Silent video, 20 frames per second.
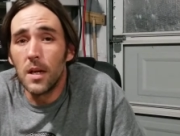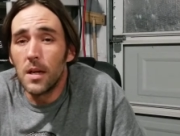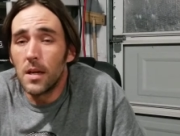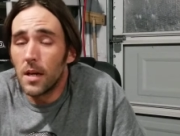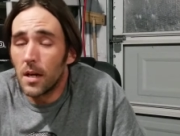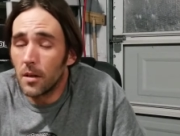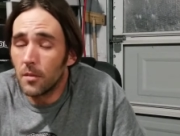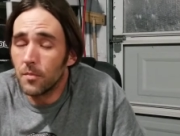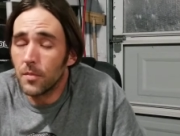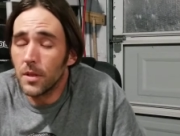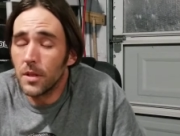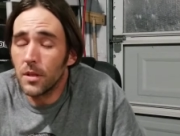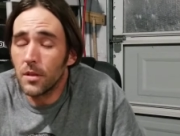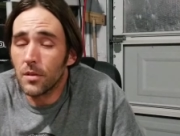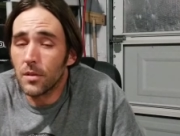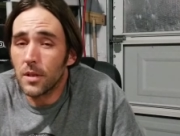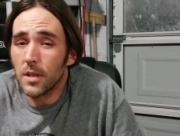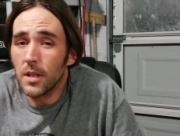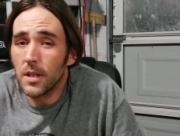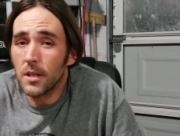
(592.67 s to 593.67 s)
Hopefully you'll
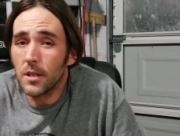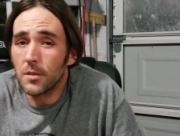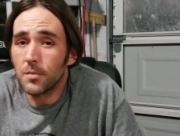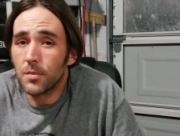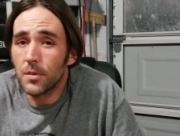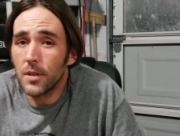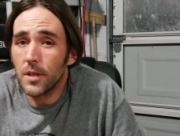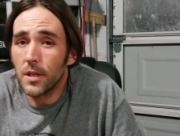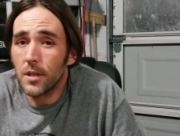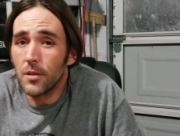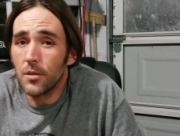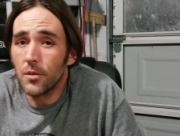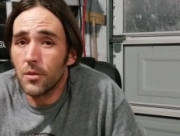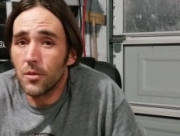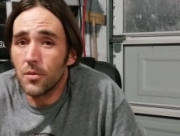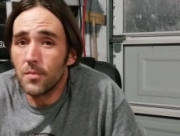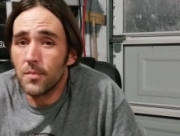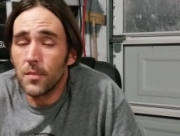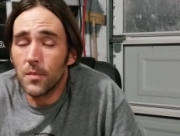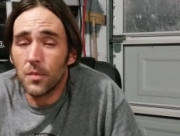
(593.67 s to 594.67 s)
think it's pretty
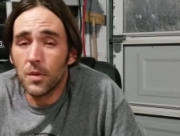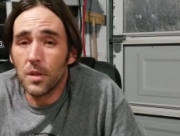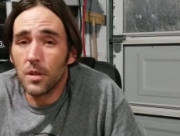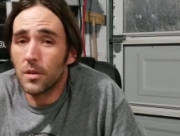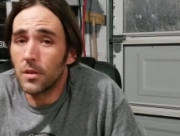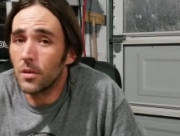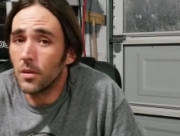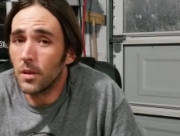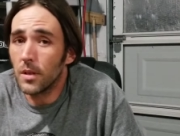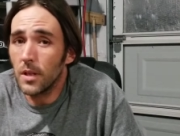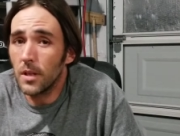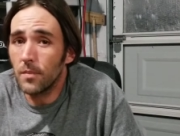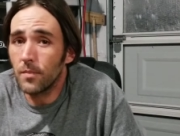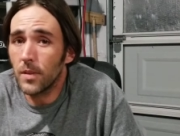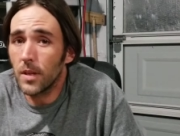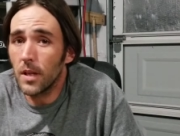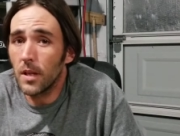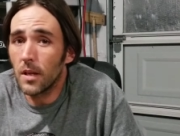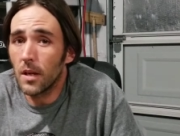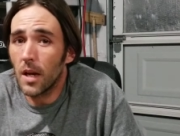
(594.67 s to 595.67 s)
cool. We're going to do a lift
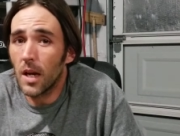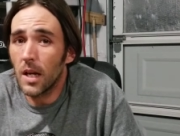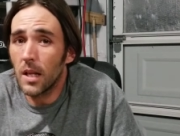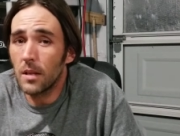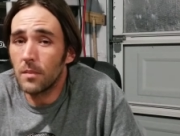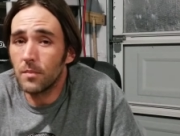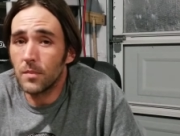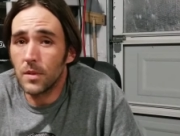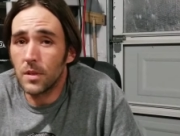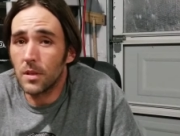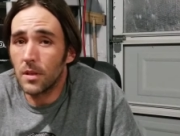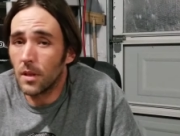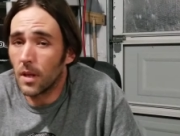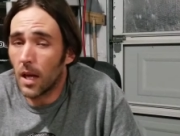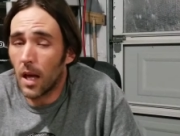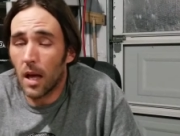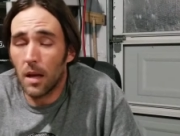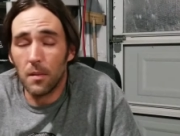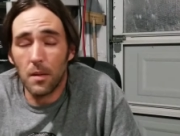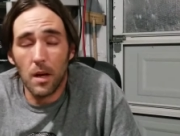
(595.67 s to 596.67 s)
kit on it.
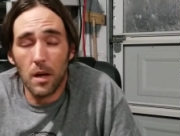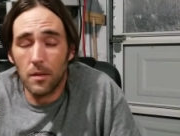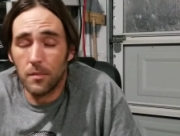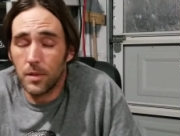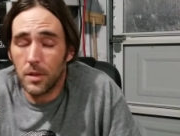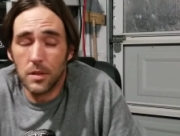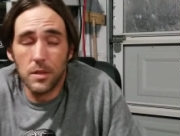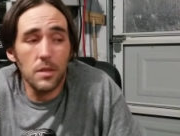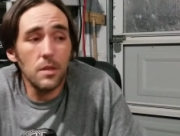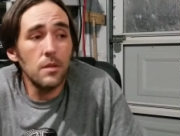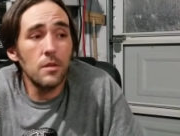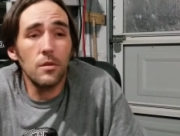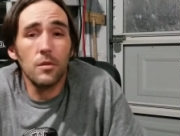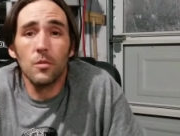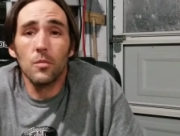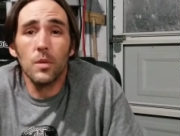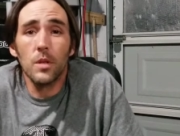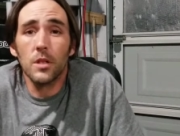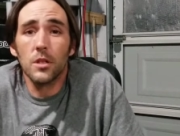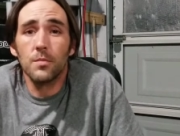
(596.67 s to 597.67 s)
Obviously do the
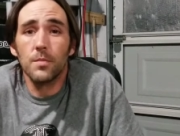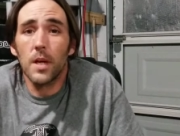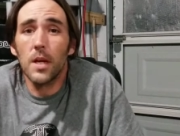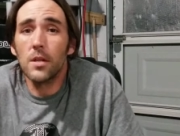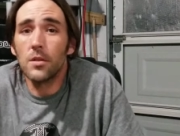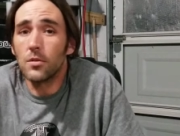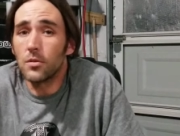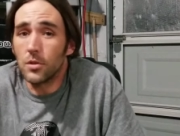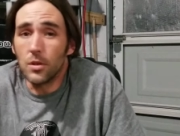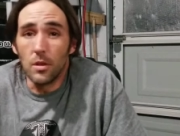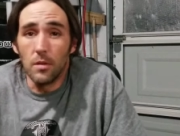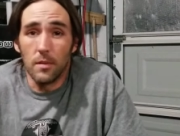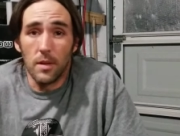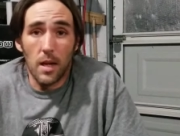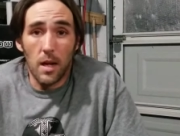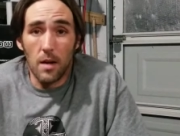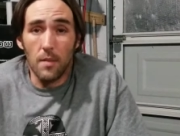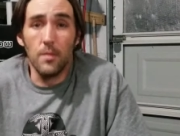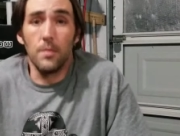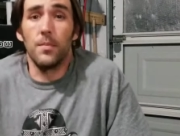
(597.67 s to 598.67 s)
wheel spacers.
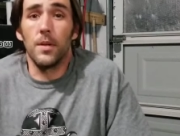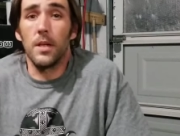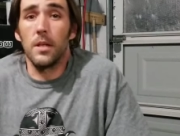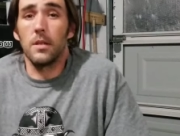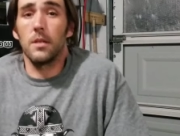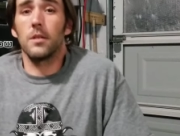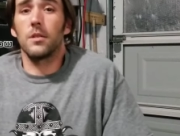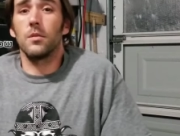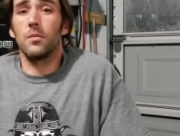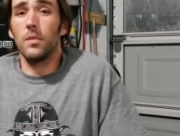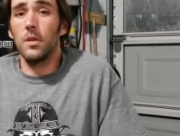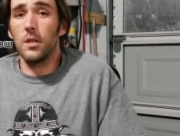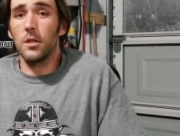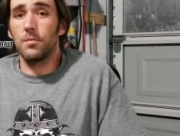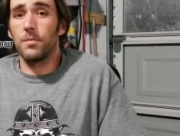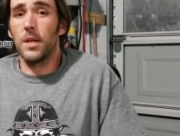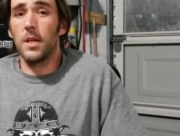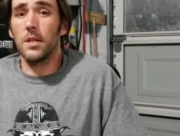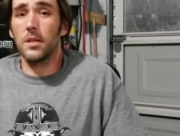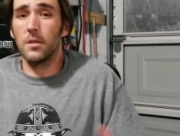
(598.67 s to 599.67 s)
Everybody does the wheel
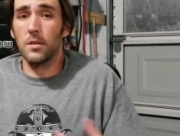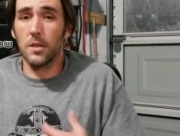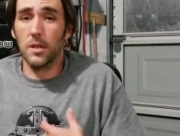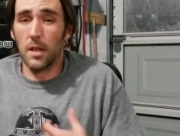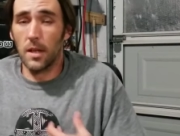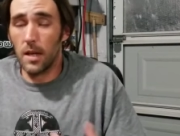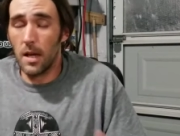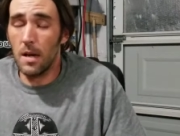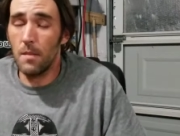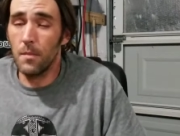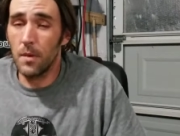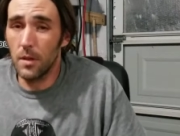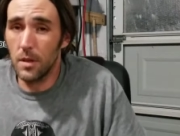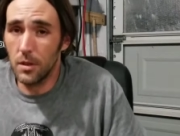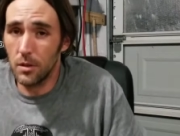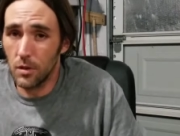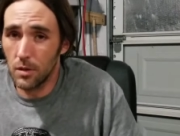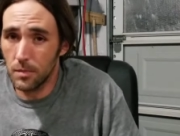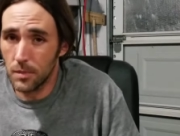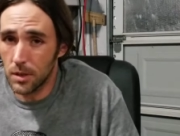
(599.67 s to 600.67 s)
spacers. I'm going to
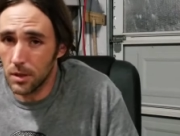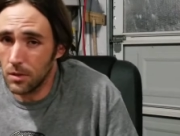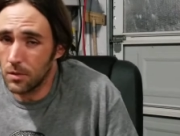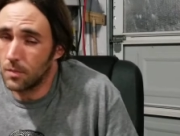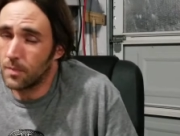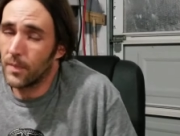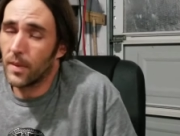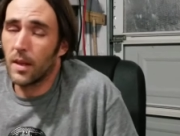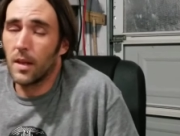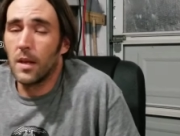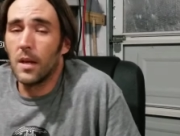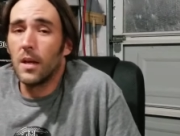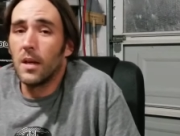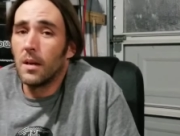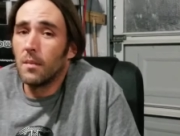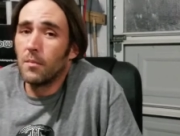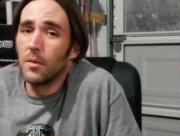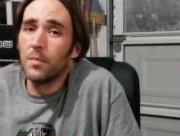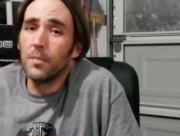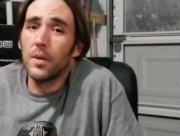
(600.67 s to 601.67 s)
do them too.
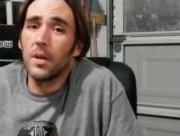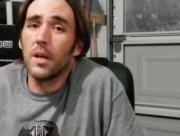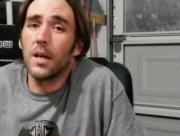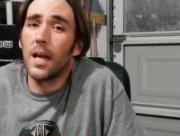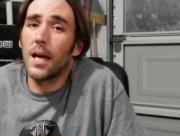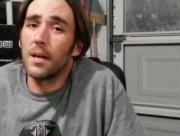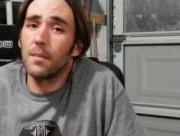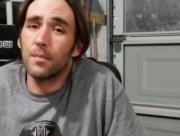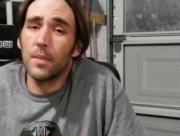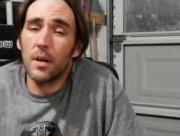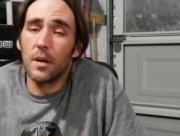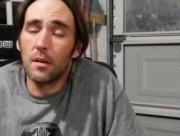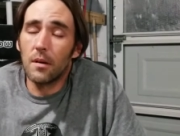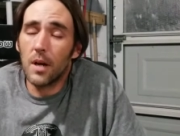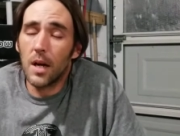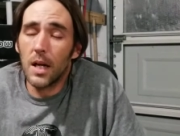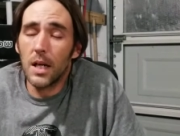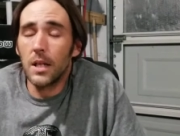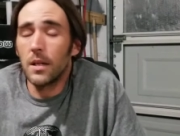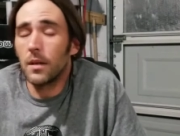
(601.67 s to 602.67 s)
I'll put a light bar on it.